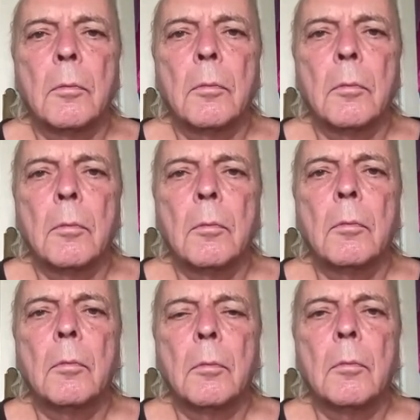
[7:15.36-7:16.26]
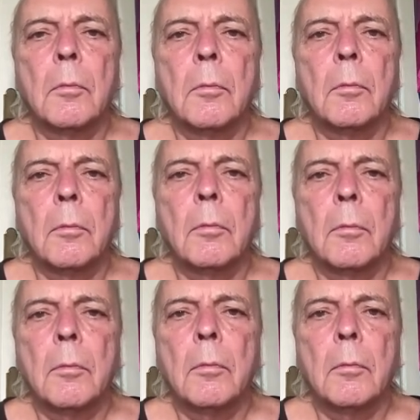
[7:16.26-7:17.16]

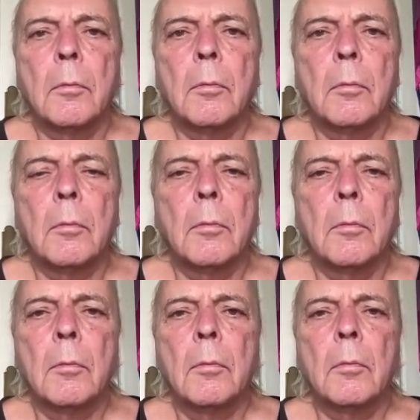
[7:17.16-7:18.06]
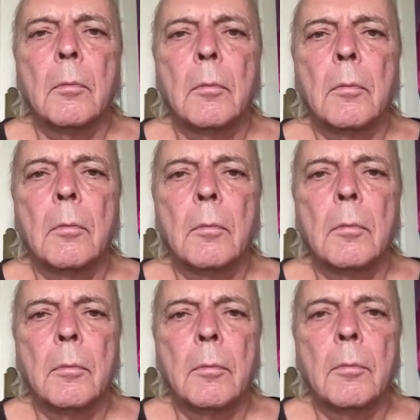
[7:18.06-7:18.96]

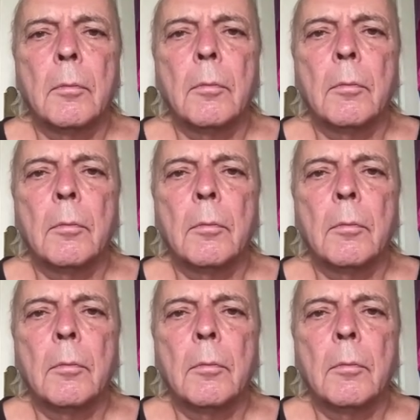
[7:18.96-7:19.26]
(silent)